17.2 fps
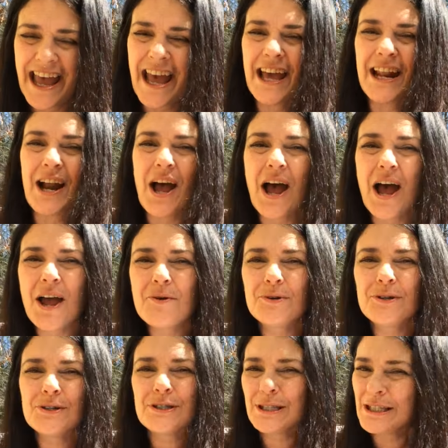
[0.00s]
And I
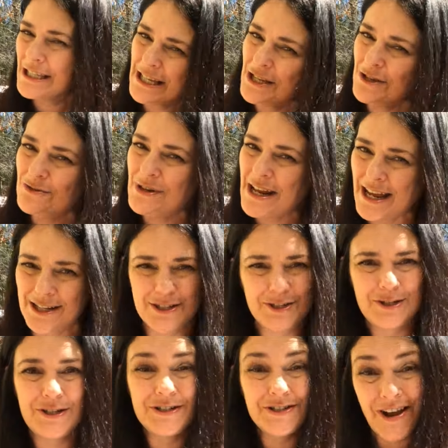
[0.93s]
will see you
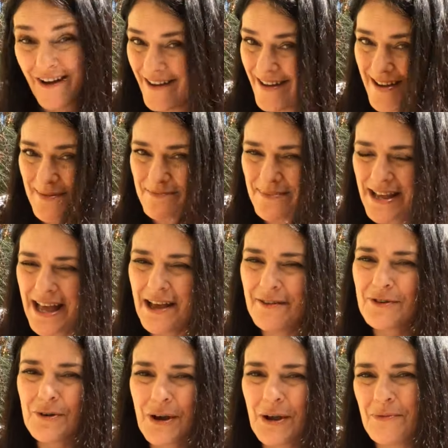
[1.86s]
next time.
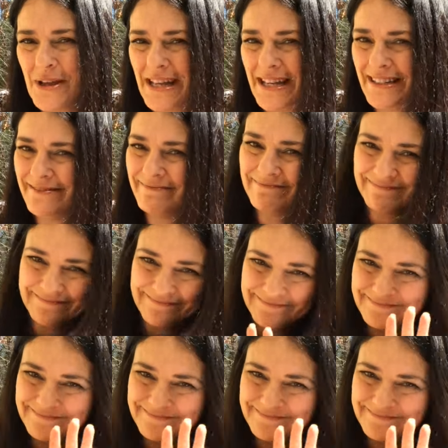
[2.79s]
Have a great week.